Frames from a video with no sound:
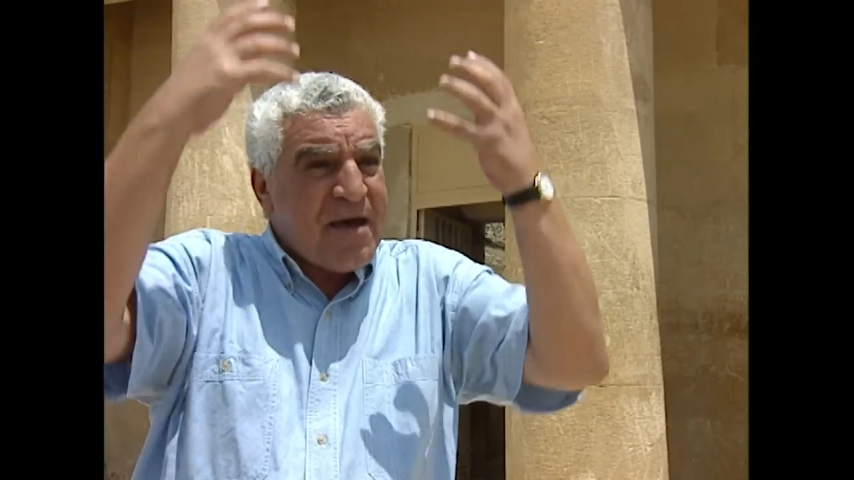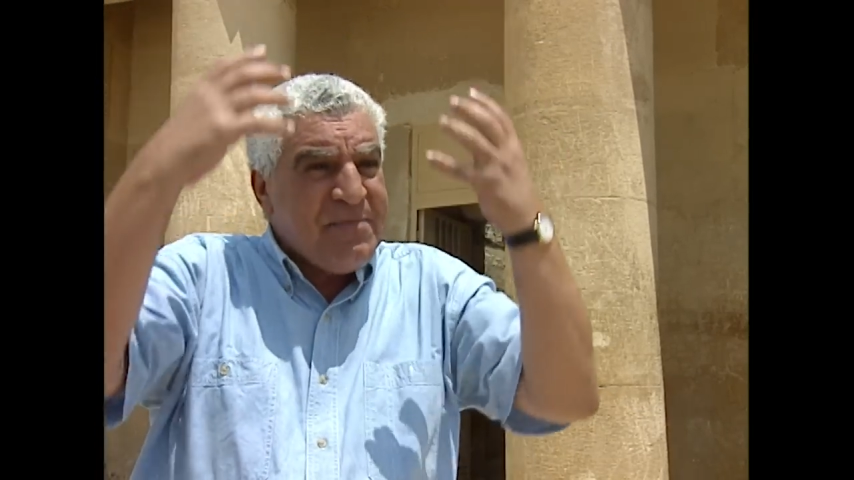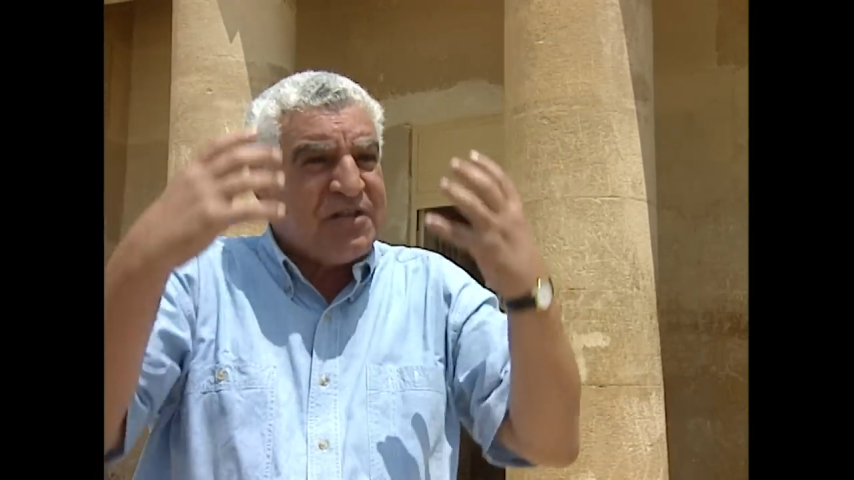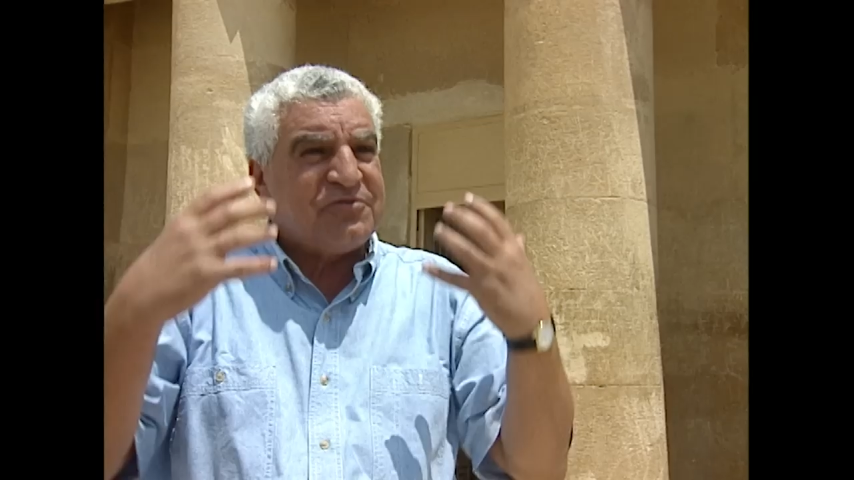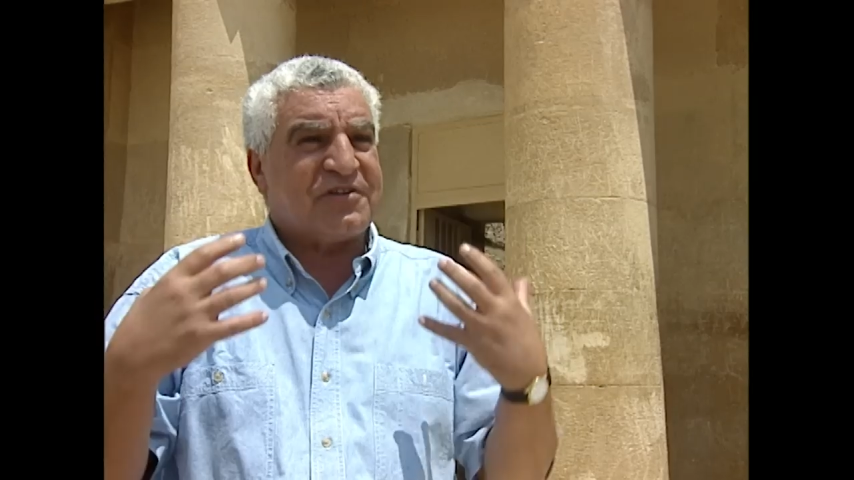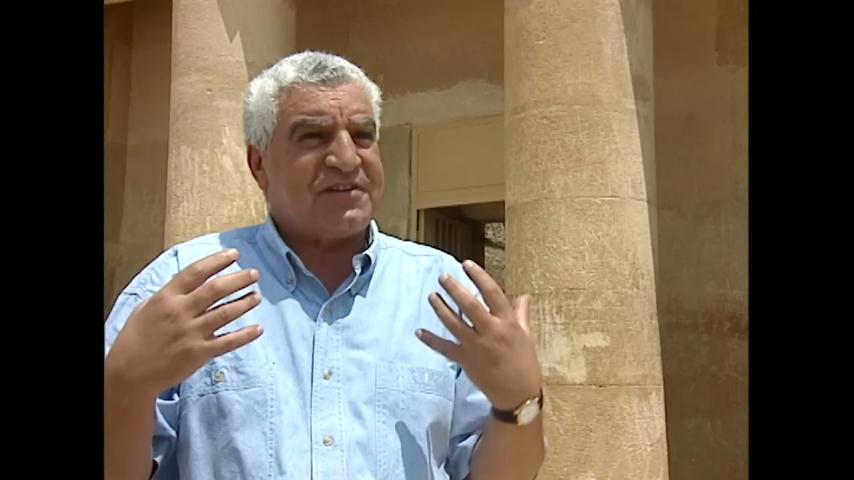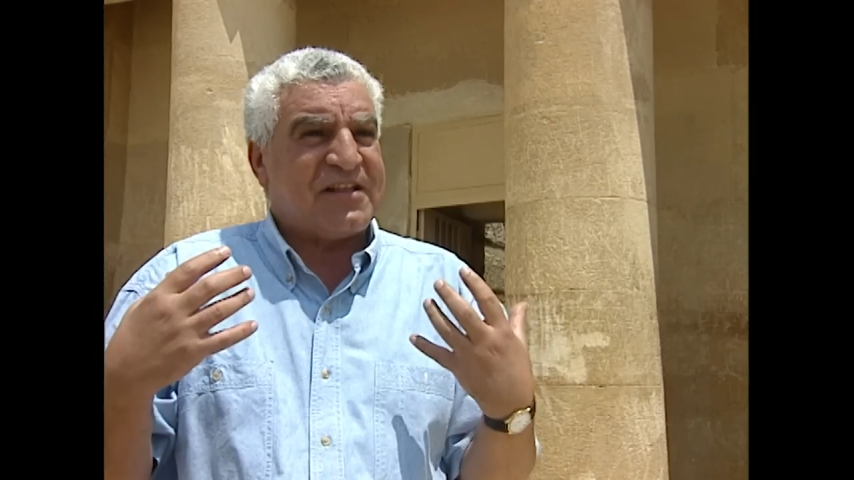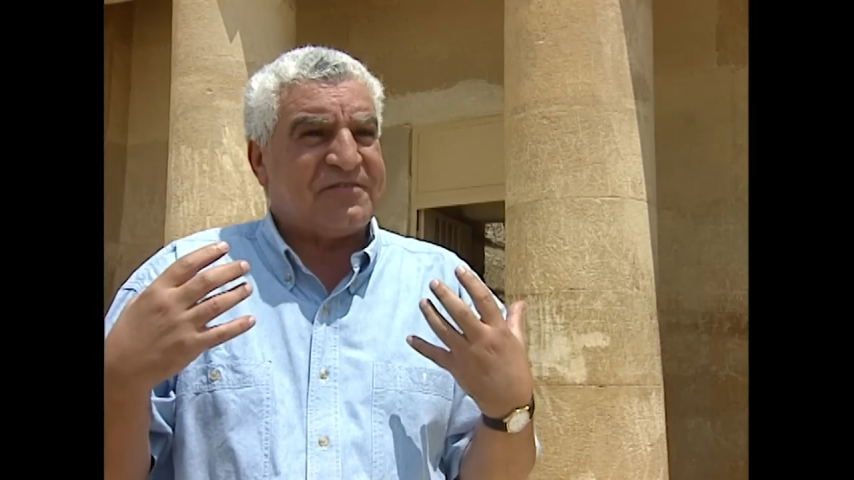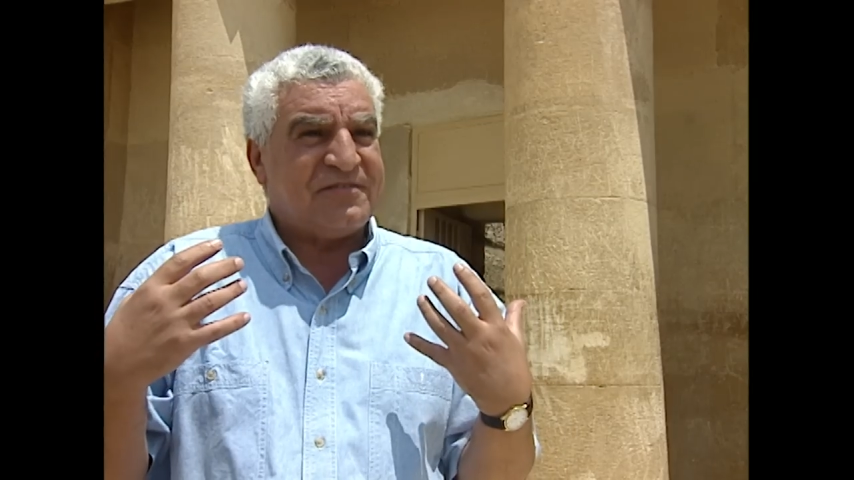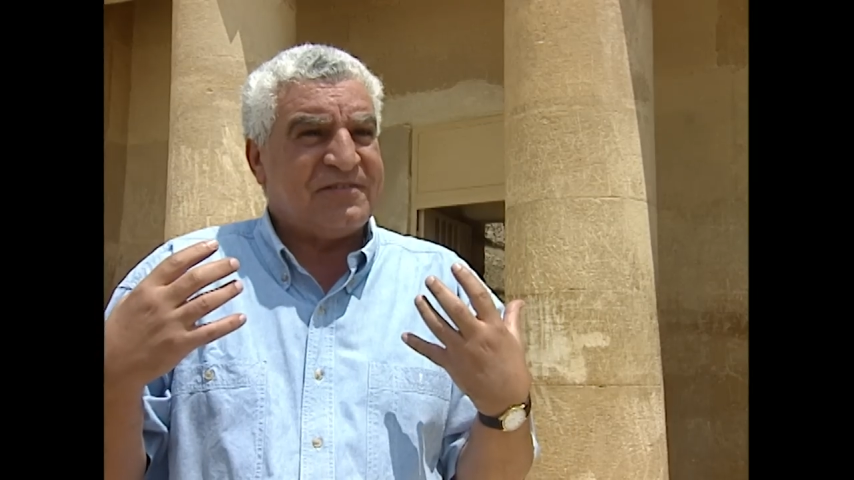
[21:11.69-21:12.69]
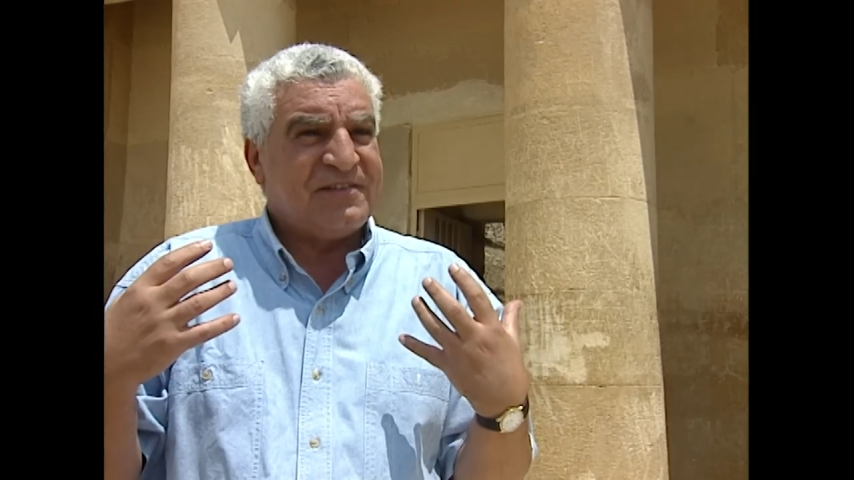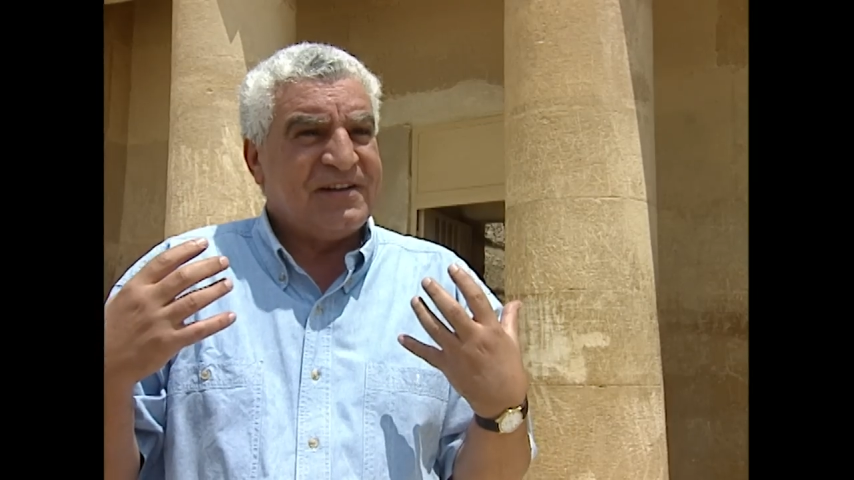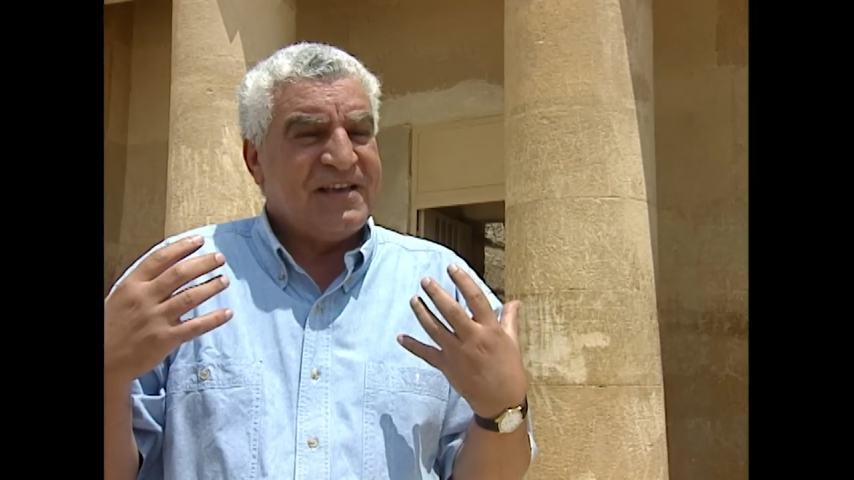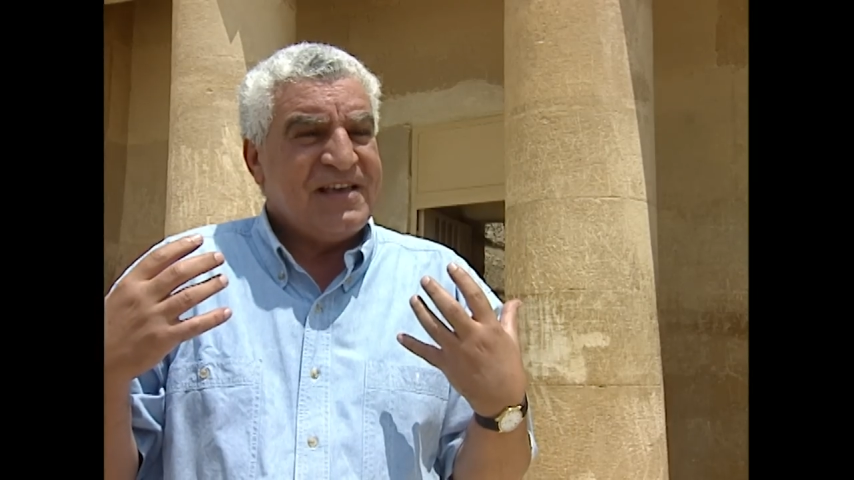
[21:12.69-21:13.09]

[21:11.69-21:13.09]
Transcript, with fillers: coming to Akhenaten.